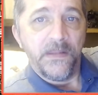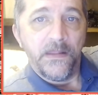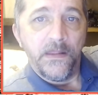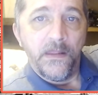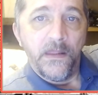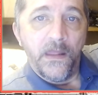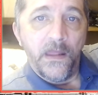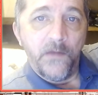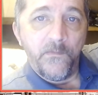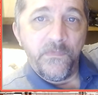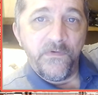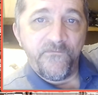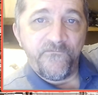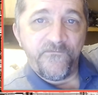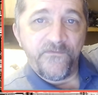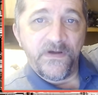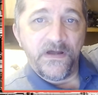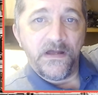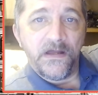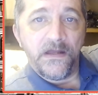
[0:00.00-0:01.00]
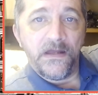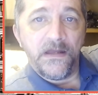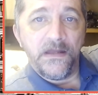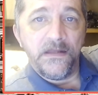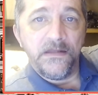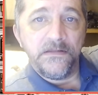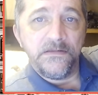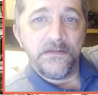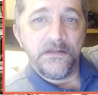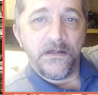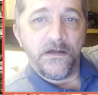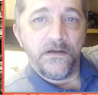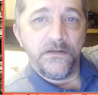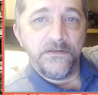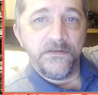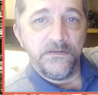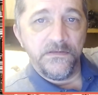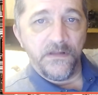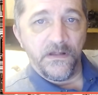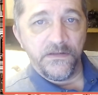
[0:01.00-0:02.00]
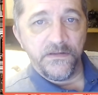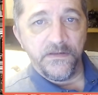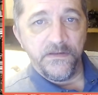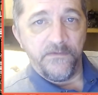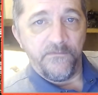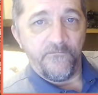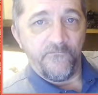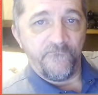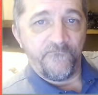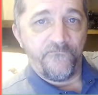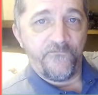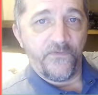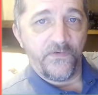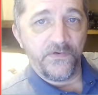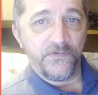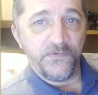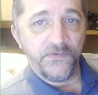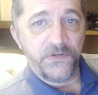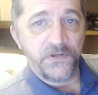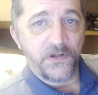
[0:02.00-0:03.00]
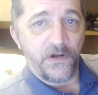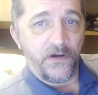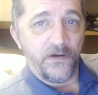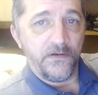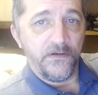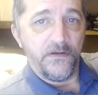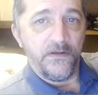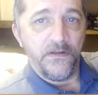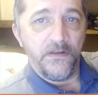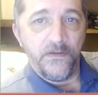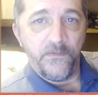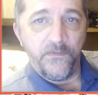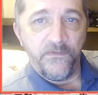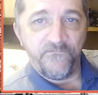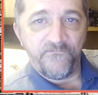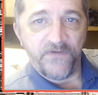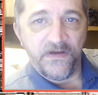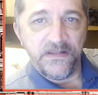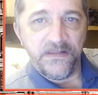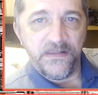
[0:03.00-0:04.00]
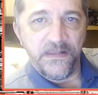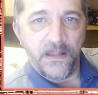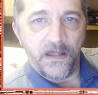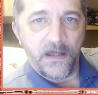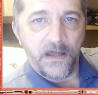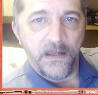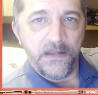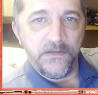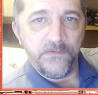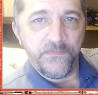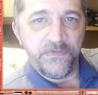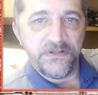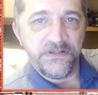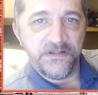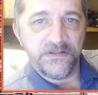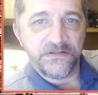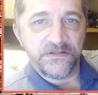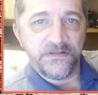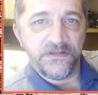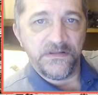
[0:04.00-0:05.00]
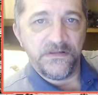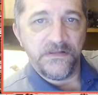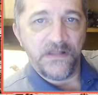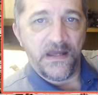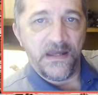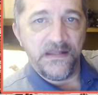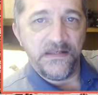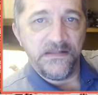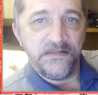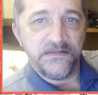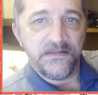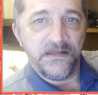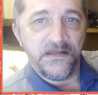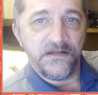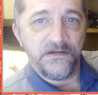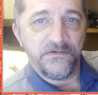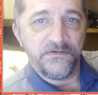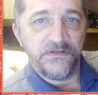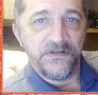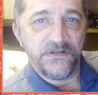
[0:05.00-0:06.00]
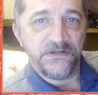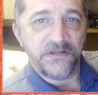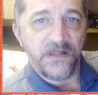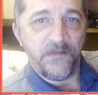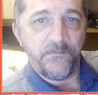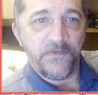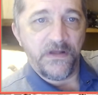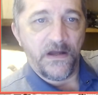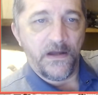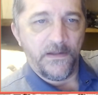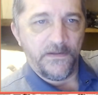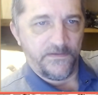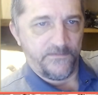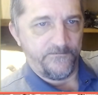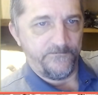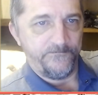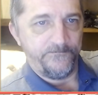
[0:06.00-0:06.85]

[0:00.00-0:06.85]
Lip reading: and we find on the vertical chart, we find 9. And we see it's 9 and 10 are in the same column.